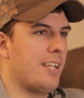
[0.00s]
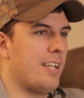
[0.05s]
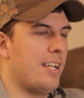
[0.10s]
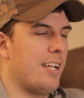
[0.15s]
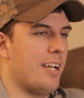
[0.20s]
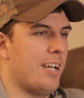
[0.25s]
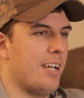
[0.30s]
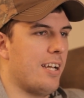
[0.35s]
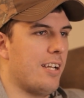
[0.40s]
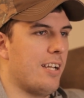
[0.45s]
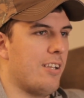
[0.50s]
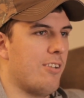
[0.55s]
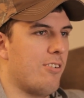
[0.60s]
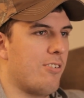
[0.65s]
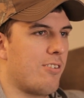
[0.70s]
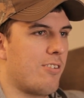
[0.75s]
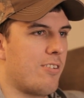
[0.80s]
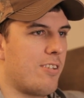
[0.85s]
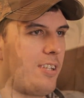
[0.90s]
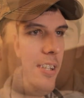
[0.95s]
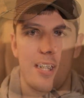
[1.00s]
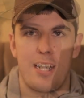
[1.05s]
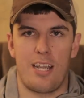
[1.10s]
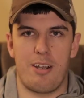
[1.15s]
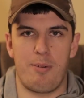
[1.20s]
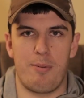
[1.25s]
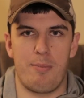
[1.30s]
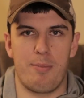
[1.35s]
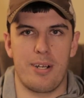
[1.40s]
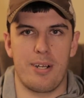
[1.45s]
I
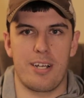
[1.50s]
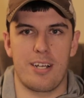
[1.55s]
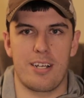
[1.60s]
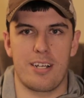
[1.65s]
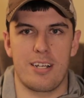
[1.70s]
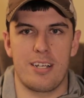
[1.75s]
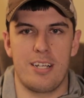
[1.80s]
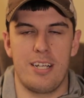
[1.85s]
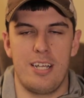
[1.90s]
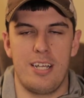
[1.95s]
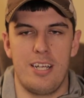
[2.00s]
remember